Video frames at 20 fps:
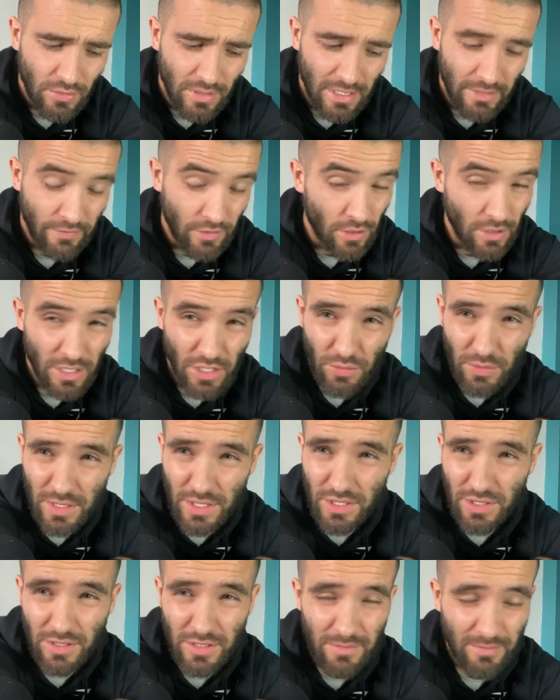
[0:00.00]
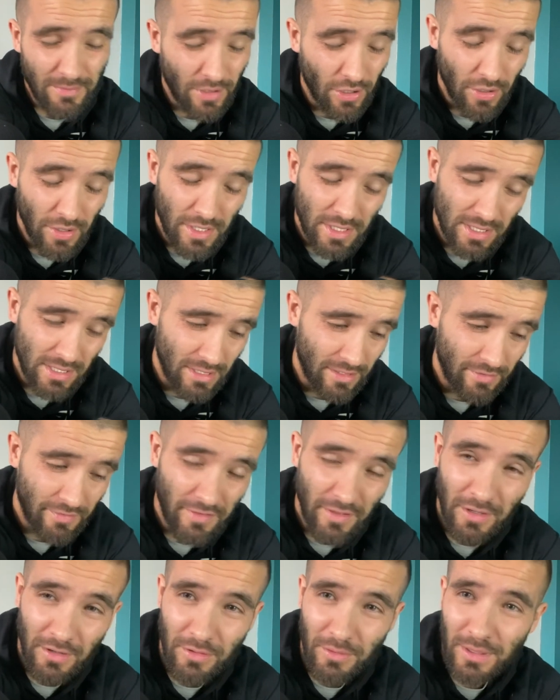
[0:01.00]
And if you've got any questions, honestly,
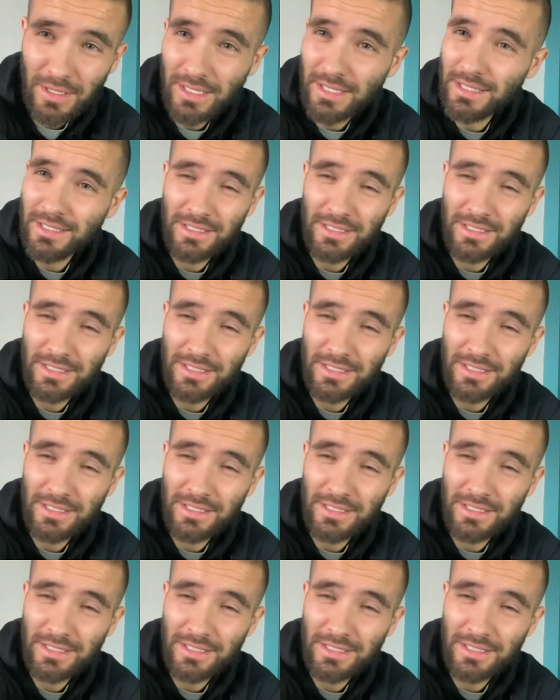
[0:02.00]
fire away.